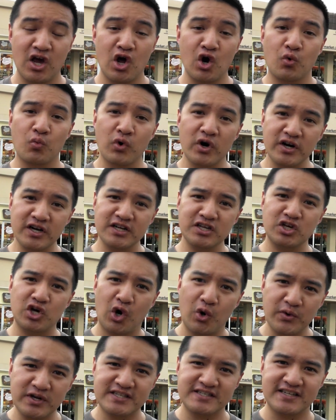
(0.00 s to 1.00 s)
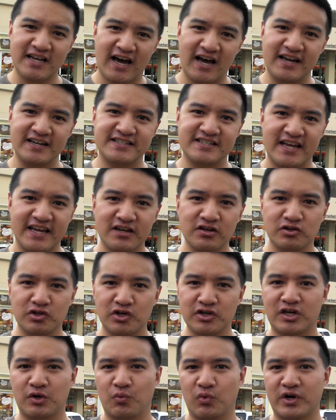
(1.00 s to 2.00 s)
We're going to go inside, take a look
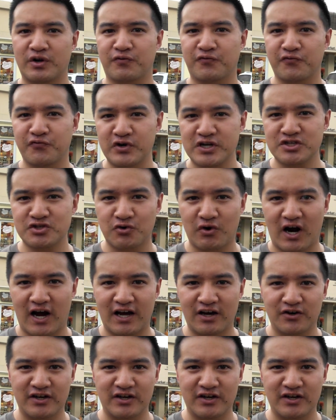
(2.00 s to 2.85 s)
at what a freezer aisle